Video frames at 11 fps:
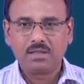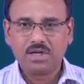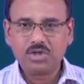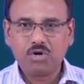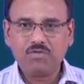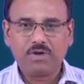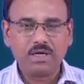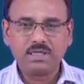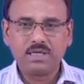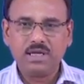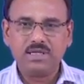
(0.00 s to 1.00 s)
threshold
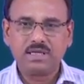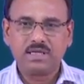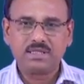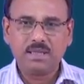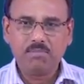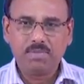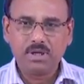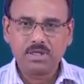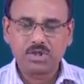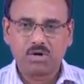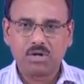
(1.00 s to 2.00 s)
function is a simple
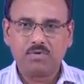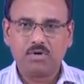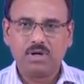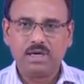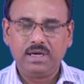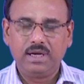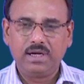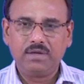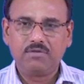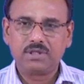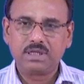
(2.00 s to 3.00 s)
sort of
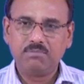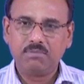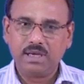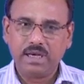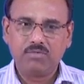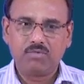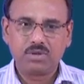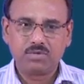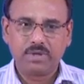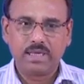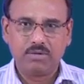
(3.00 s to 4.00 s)
nonlinearity. For simple
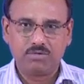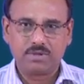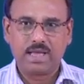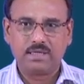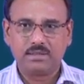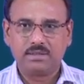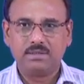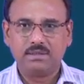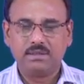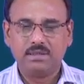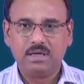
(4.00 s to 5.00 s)
networks, we can use that.
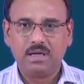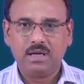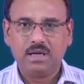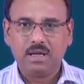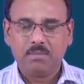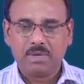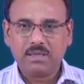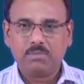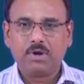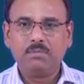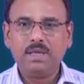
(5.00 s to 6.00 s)
But the
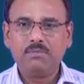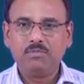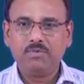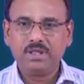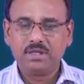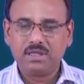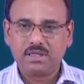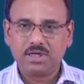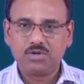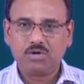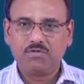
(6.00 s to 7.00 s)
problem with the
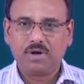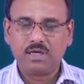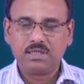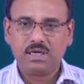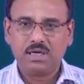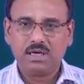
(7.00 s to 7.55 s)
threshold function